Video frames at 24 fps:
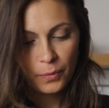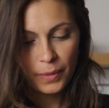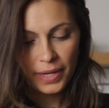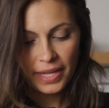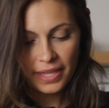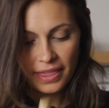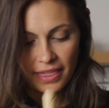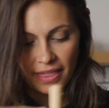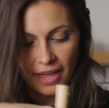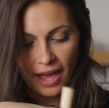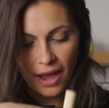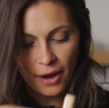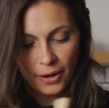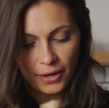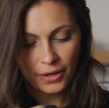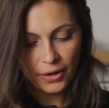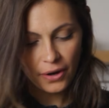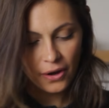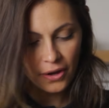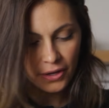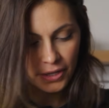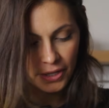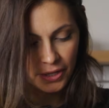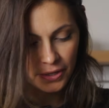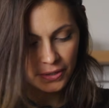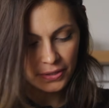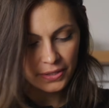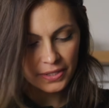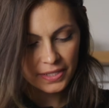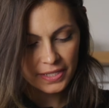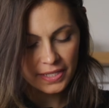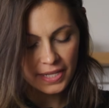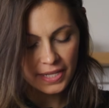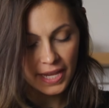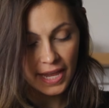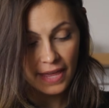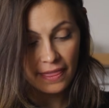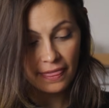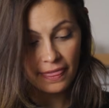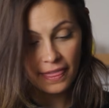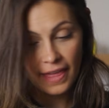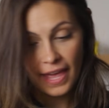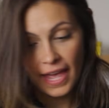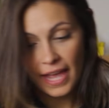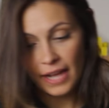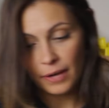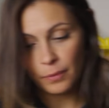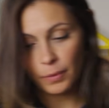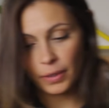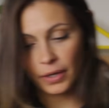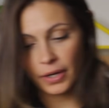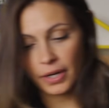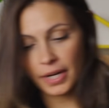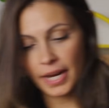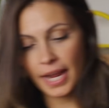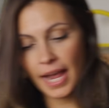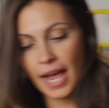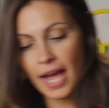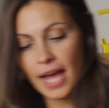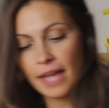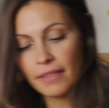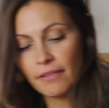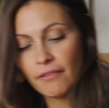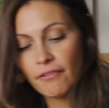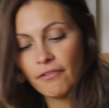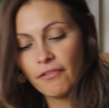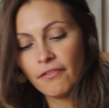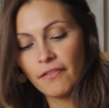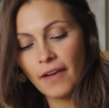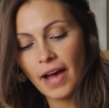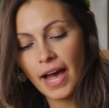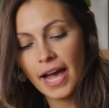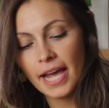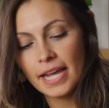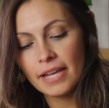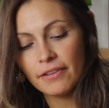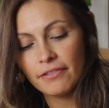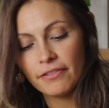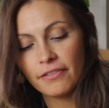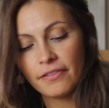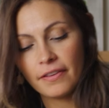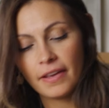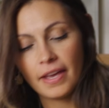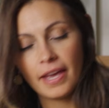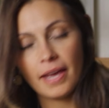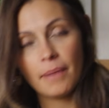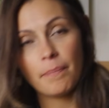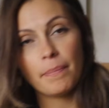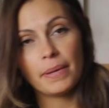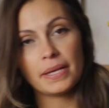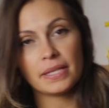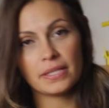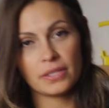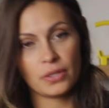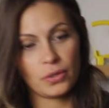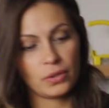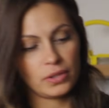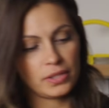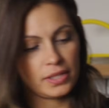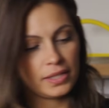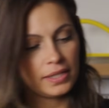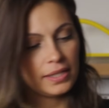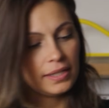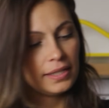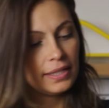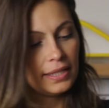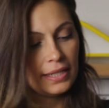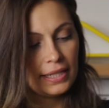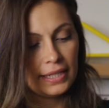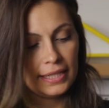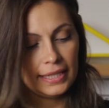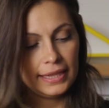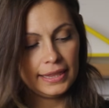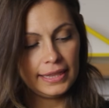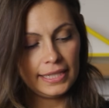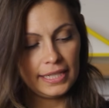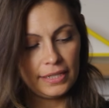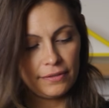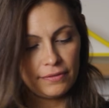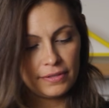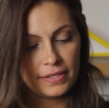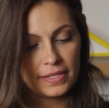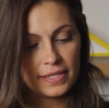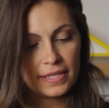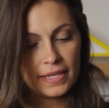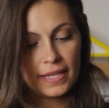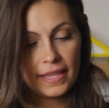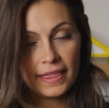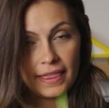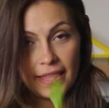with our onions, and then we're going to add 5 epazote leaves.